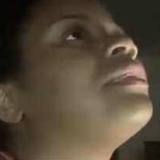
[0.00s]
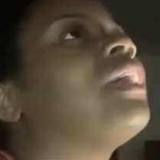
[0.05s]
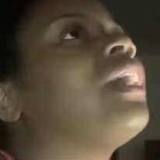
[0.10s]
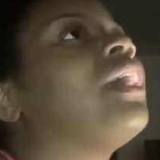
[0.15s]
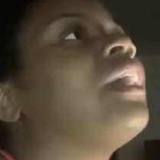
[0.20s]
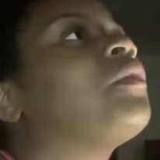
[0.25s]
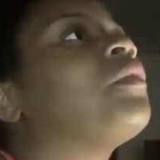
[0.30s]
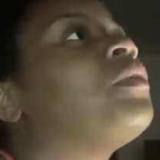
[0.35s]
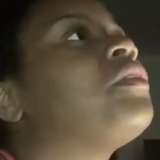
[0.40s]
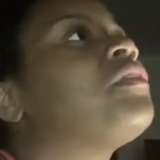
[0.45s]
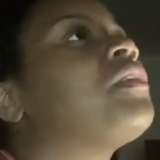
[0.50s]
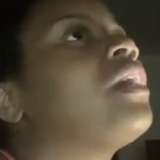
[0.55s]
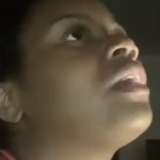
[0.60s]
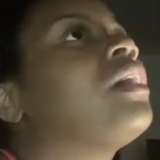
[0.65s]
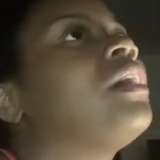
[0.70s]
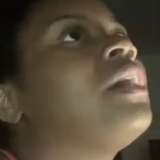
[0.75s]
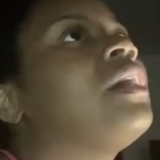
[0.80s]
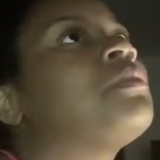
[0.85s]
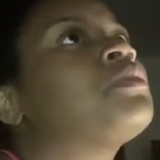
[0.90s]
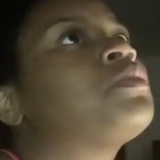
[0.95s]
Like, we've had
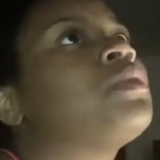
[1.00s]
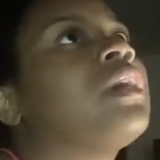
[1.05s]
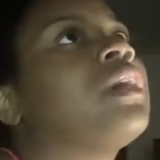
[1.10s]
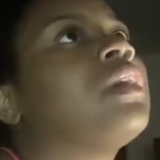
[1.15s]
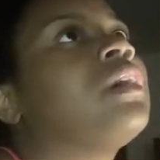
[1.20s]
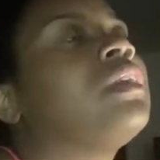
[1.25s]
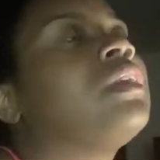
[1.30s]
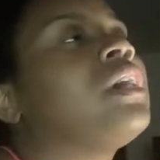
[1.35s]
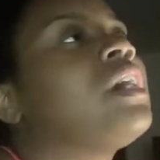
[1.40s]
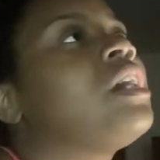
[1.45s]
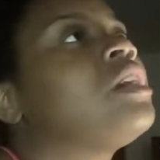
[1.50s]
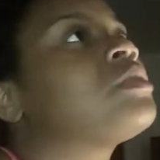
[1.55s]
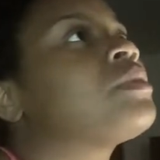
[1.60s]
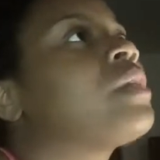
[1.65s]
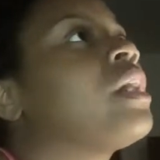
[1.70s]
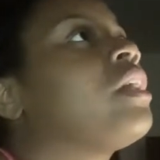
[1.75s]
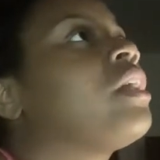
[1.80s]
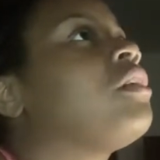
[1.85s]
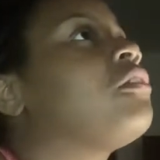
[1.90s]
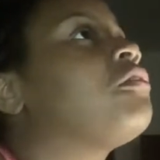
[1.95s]
our ups, we had our downs, we
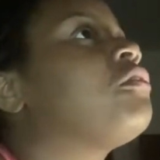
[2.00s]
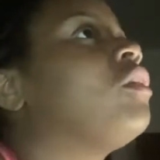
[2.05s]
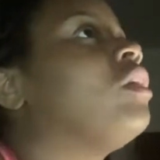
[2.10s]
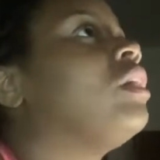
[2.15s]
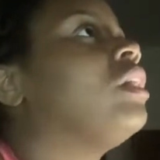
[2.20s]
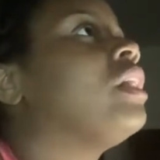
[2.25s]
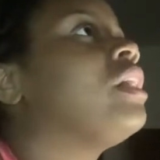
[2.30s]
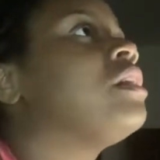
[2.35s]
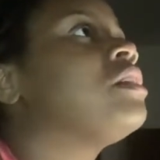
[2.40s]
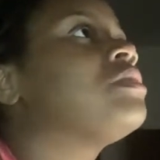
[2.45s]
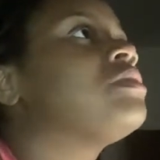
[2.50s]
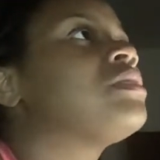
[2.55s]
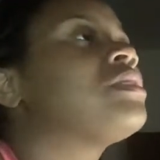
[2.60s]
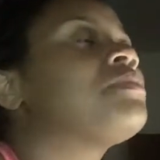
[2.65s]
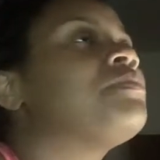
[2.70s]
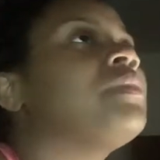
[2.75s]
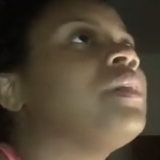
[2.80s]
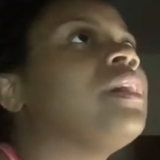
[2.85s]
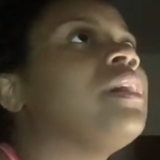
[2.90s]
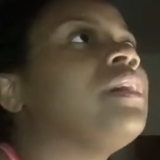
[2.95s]
had our fallouts.
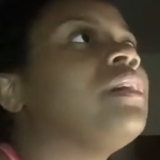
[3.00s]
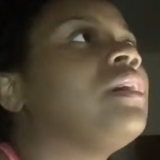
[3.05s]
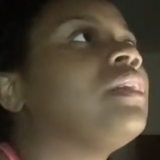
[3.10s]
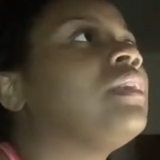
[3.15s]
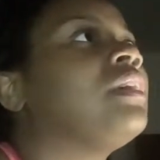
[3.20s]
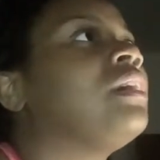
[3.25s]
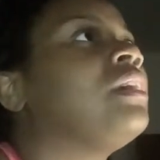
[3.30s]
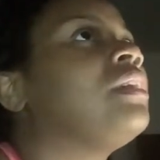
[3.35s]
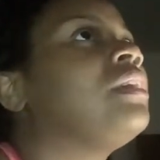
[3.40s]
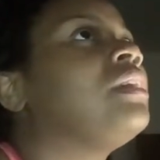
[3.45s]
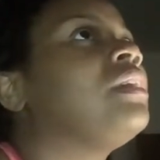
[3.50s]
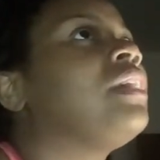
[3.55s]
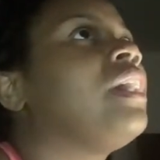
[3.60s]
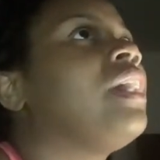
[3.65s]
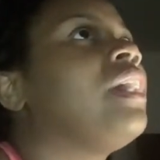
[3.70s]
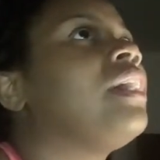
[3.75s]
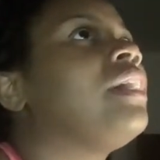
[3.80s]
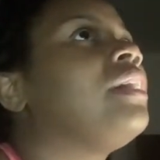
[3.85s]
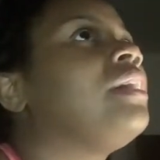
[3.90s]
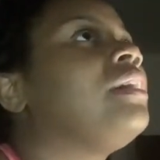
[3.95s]
But at the end of the
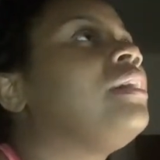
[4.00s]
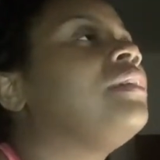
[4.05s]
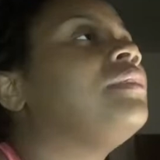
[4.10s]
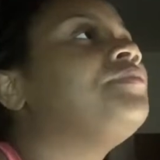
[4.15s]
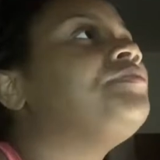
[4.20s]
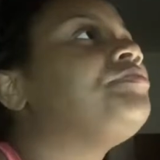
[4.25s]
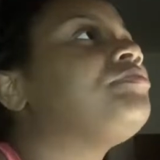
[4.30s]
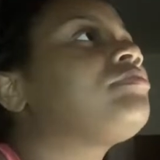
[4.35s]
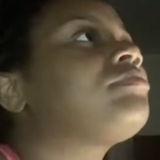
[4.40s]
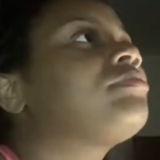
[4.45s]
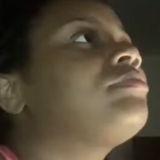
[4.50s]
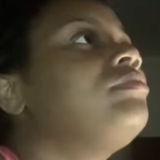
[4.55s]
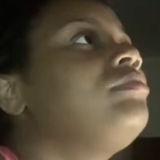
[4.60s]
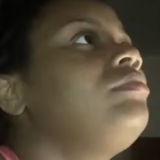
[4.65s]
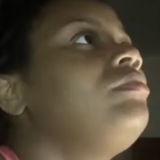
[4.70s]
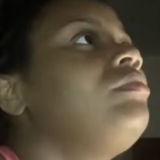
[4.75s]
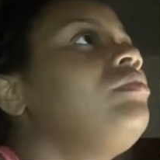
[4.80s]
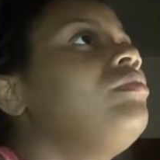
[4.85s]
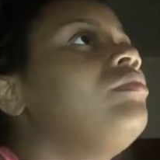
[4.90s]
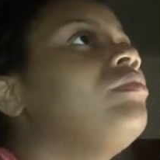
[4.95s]
day,
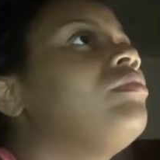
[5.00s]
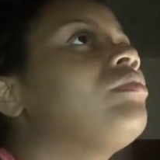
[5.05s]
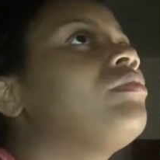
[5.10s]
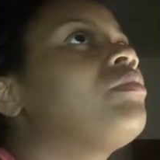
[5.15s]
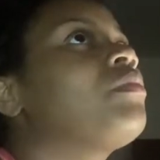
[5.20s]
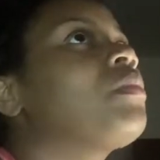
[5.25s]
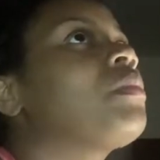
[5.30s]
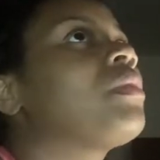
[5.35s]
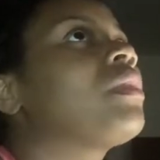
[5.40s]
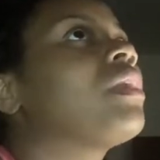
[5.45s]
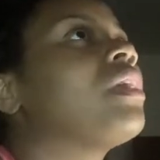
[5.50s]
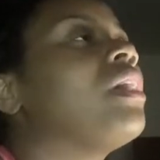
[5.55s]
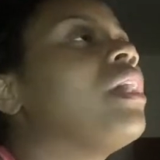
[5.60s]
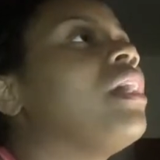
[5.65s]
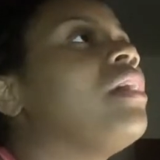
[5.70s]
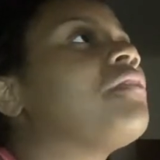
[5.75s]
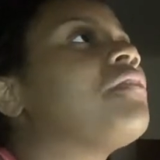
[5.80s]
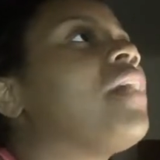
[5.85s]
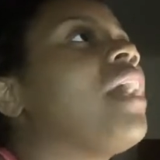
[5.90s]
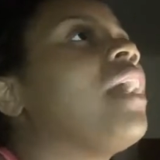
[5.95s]

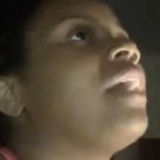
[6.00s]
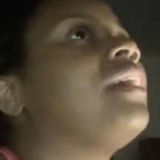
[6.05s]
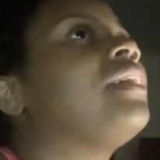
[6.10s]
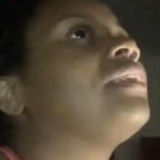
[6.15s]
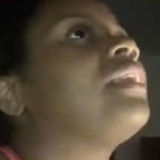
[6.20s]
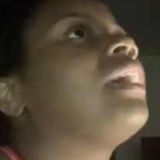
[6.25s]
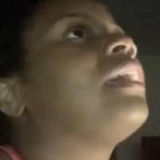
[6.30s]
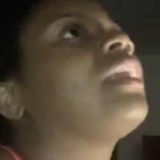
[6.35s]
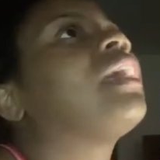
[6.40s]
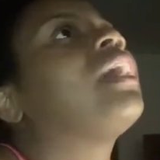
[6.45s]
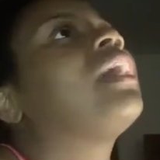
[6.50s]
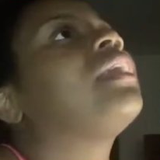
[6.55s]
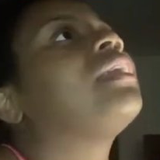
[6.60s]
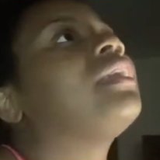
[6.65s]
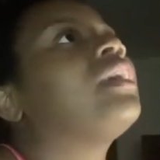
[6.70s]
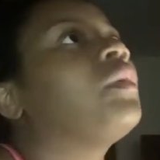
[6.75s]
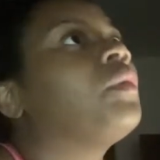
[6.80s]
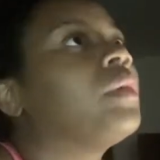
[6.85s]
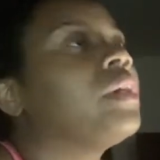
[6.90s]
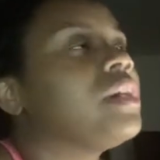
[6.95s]
if I hit their line,
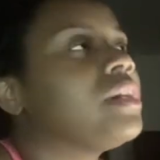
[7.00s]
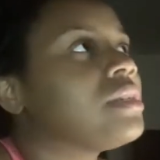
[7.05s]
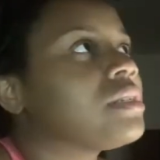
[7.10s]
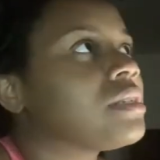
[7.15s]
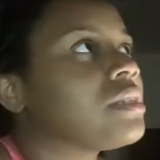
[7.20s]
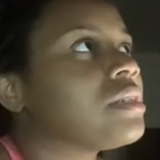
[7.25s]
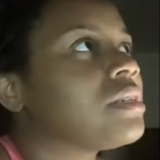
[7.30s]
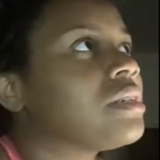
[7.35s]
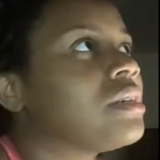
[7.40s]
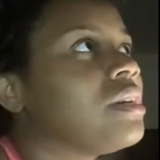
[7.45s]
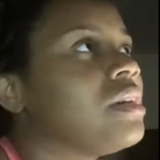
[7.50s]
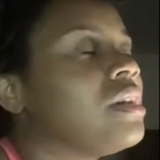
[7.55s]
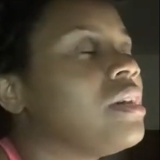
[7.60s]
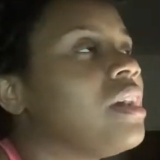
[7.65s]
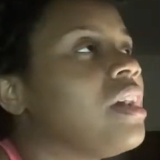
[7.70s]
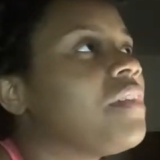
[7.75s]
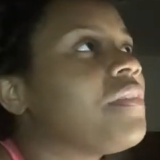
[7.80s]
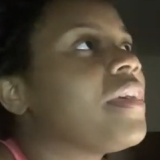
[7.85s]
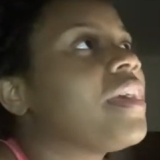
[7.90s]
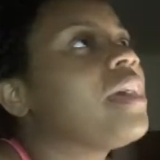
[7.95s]
they gonna answer.
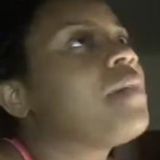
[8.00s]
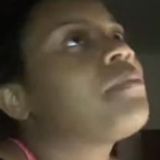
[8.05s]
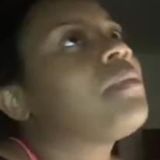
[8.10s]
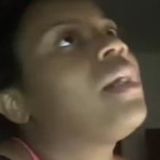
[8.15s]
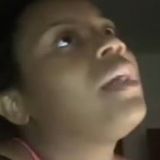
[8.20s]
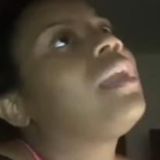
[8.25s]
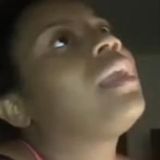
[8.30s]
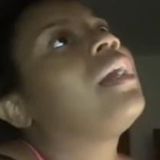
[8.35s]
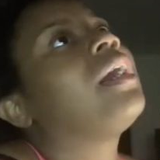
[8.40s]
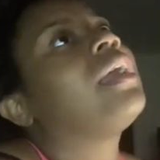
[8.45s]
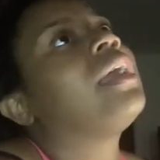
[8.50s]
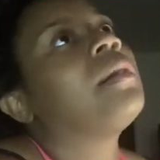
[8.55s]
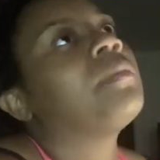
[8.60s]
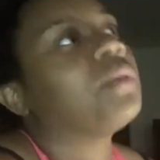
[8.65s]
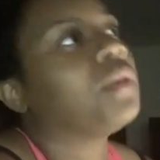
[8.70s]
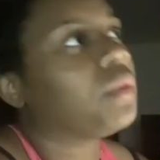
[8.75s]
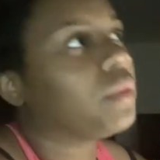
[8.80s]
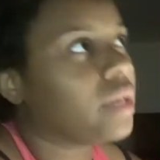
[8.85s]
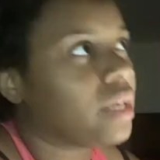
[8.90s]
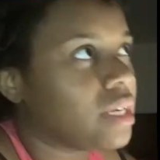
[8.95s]
If they hit my line, I'm
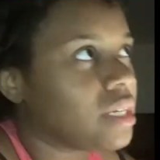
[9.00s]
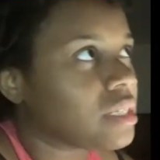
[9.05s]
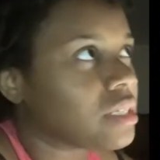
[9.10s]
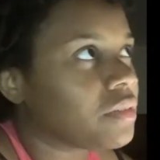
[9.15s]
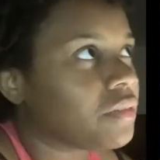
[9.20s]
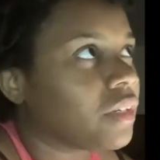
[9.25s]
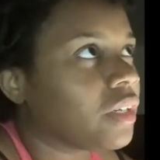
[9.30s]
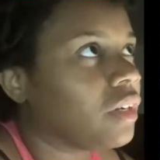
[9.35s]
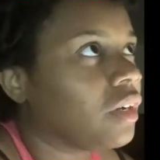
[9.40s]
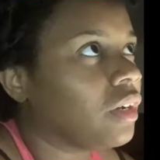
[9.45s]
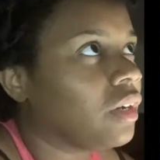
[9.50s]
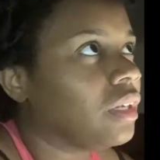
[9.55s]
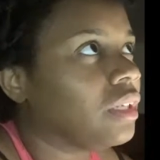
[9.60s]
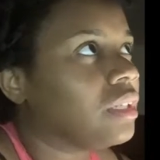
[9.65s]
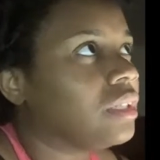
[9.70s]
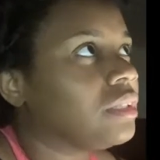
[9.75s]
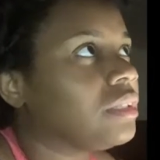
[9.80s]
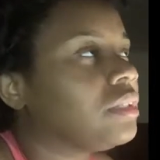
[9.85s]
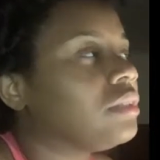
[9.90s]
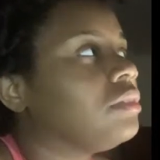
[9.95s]
gonna answer
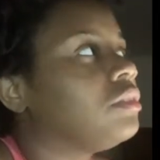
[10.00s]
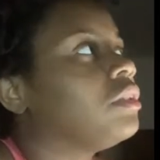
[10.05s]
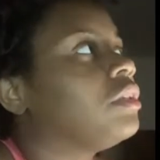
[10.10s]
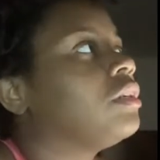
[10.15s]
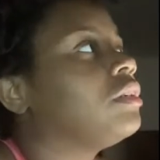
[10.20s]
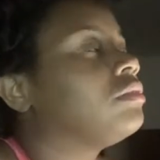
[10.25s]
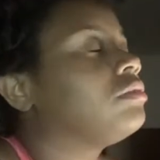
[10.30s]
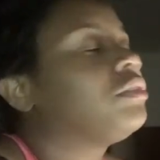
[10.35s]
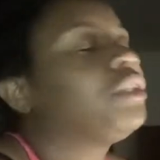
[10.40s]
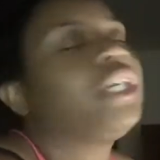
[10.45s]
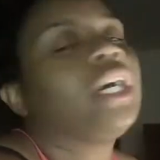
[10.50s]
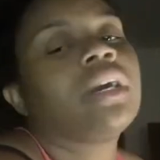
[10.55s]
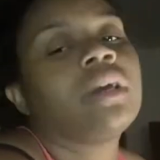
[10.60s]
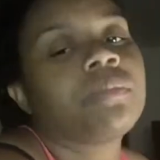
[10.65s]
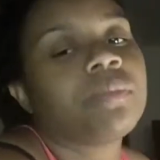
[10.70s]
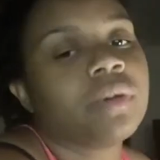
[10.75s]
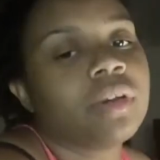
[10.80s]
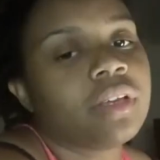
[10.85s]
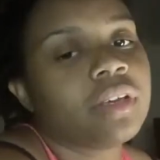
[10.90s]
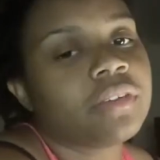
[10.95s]
regardless, you know. Check
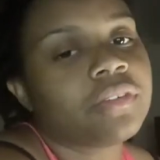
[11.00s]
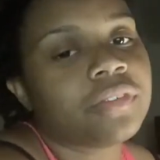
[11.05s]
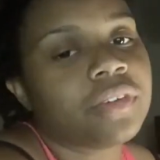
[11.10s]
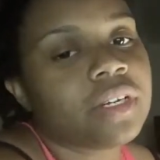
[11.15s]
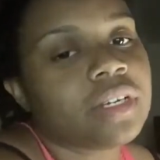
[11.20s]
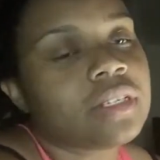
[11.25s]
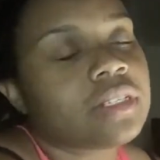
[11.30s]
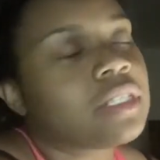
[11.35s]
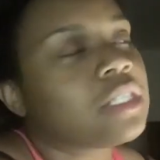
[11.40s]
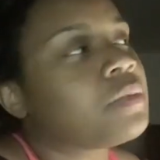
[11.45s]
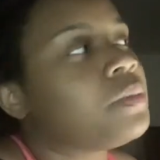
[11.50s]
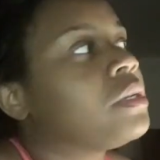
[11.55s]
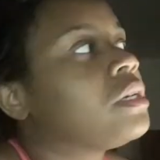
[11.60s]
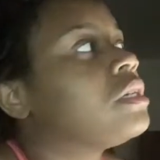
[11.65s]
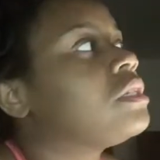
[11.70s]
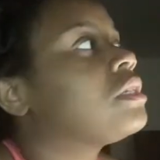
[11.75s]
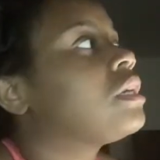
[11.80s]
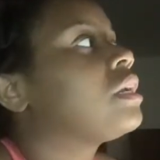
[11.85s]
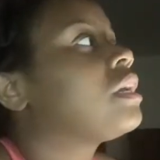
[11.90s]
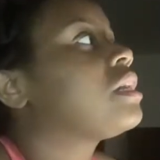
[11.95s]
up on your friends. Just
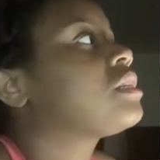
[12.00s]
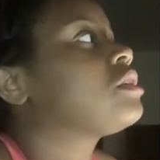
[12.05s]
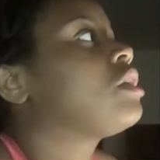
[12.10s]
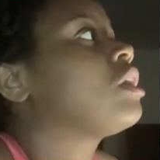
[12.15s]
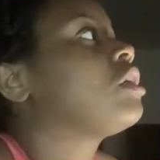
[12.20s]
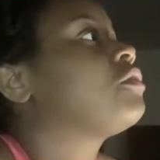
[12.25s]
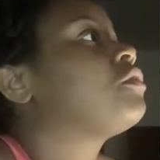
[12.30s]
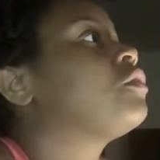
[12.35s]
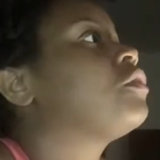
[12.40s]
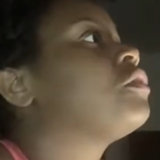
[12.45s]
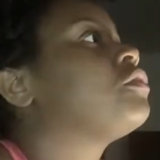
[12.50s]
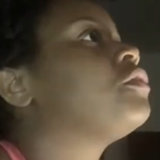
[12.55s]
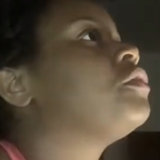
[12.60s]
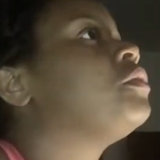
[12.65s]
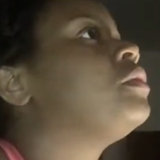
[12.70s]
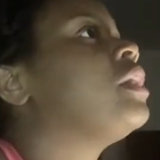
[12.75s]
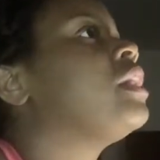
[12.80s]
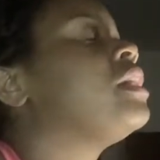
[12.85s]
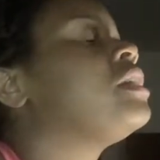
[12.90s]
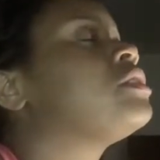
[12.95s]
because y'all not talking for a few
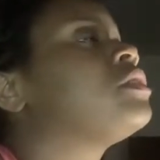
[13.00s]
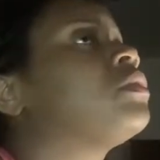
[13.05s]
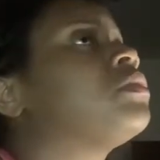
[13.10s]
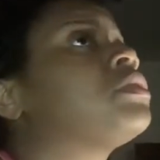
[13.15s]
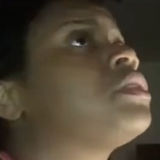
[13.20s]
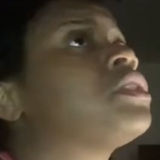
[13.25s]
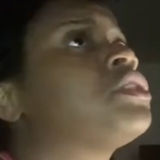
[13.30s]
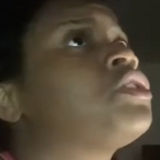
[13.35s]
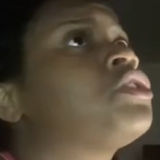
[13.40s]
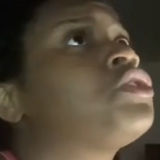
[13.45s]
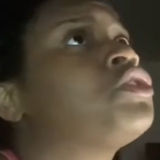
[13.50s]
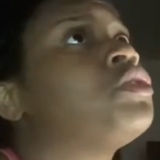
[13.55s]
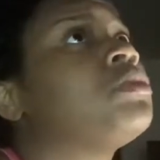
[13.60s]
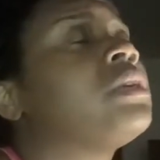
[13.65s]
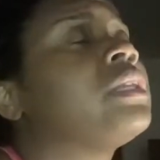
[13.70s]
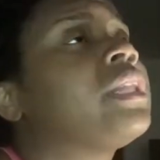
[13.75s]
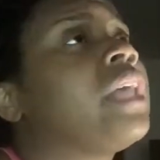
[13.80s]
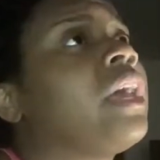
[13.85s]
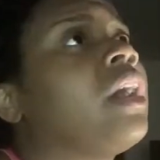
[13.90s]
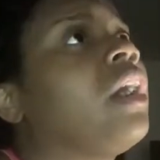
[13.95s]
days, don't just assume
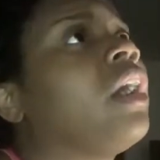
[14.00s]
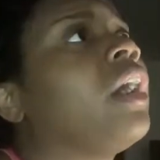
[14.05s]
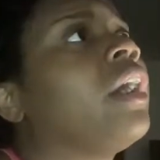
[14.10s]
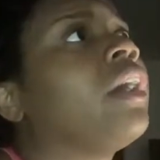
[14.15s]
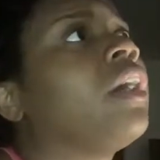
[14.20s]
that they are.